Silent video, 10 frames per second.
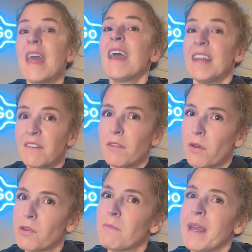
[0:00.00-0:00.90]
And even though
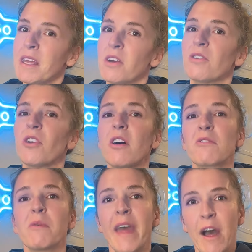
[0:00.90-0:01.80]
you might hear dogs
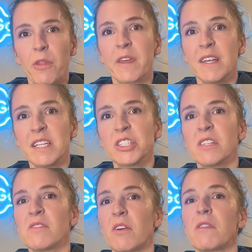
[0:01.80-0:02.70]
with health
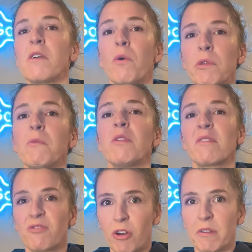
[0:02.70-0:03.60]
conditions are the only ones
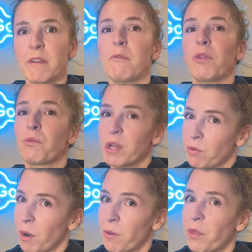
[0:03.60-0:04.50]
struggling with
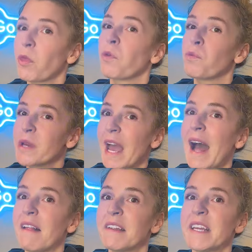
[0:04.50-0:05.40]
regrowth, the
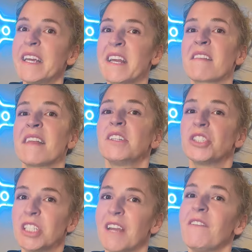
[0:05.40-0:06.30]
reality is that
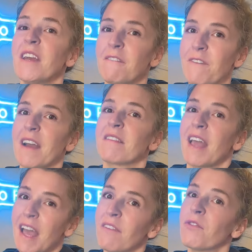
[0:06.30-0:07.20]
shaving affects
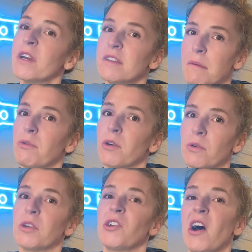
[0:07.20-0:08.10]
every
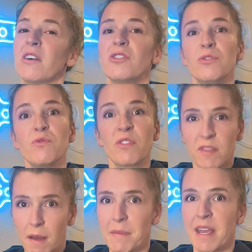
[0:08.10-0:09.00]
double-coated dog to
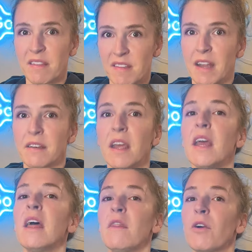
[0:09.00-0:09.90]
some extent.
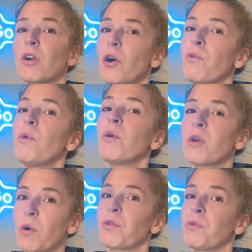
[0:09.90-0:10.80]
Their coat will
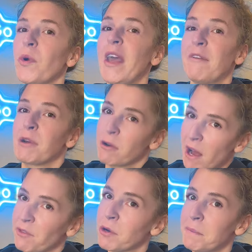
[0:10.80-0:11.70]
go through a
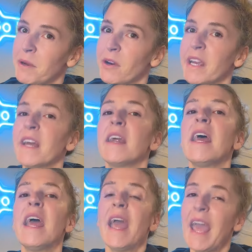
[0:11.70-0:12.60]
recovery period,
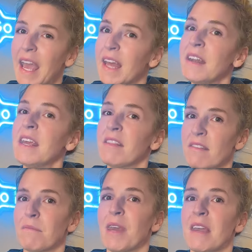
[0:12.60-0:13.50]
and in
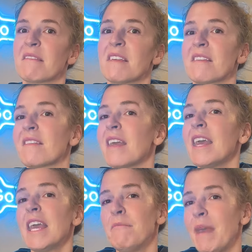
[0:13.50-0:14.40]
some cases,
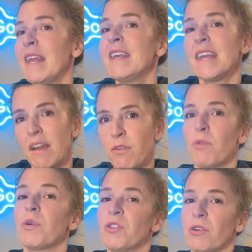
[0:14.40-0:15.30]
it may never
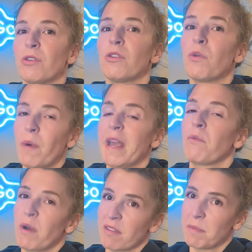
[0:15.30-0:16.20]
return to the way it
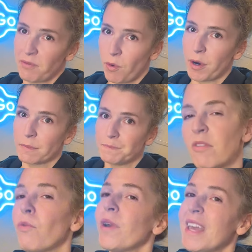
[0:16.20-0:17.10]
was before.
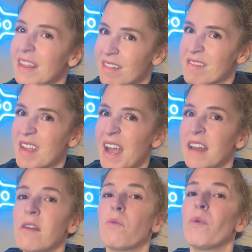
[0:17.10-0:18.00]
So
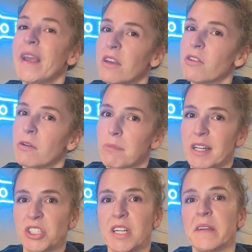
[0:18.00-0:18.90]
instead, regular
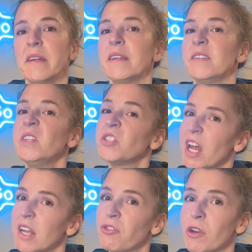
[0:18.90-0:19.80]
brushing,
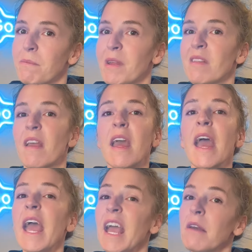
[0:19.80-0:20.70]
de-shedding treatments,
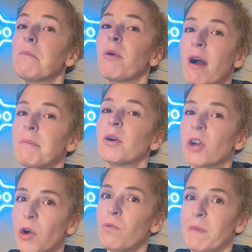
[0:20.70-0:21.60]
and proper
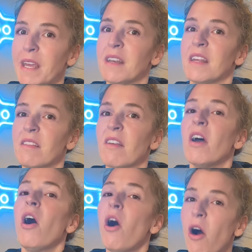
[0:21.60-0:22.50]
coat maintenance
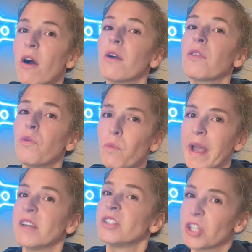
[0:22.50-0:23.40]
are the
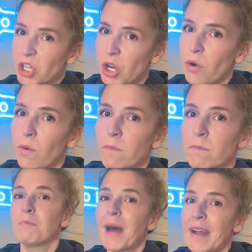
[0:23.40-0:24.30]
way to go.
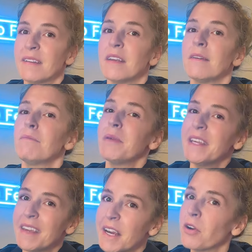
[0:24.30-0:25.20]
But be
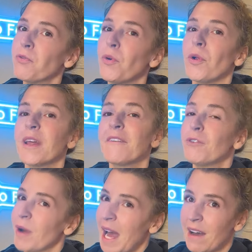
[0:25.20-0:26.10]
careful if
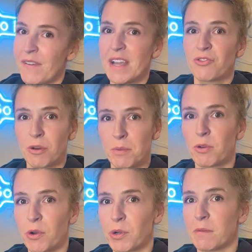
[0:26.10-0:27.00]
you have a triple
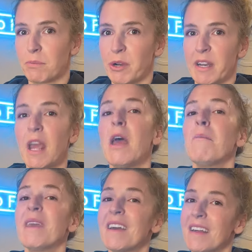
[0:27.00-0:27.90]
coated breed,
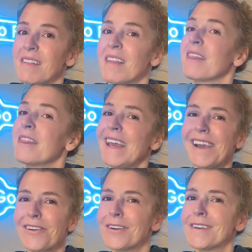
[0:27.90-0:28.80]
because they
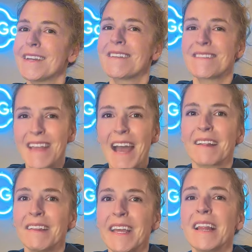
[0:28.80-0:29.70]
aren't
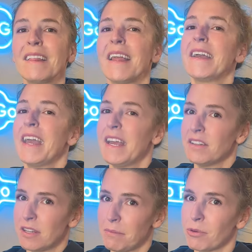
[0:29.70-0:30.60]
exactly like a
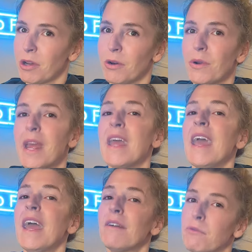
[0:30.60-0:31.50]
double coat
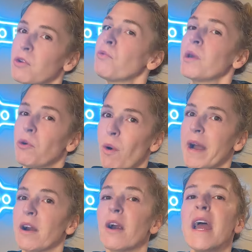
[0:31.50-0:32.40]
and do
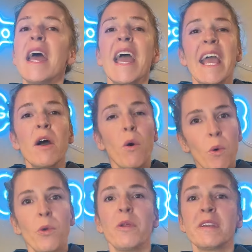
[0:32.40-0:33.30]
require a
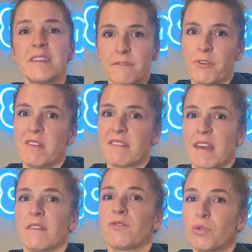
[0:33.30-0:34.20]
whole different set
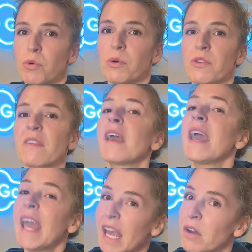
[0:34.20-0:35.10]
of tools
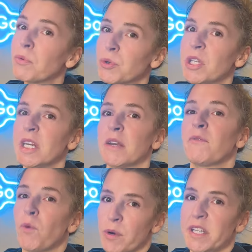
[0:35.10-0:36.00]
and routine
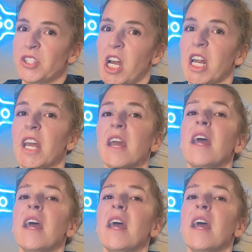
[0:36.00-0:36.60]
for de-shedding.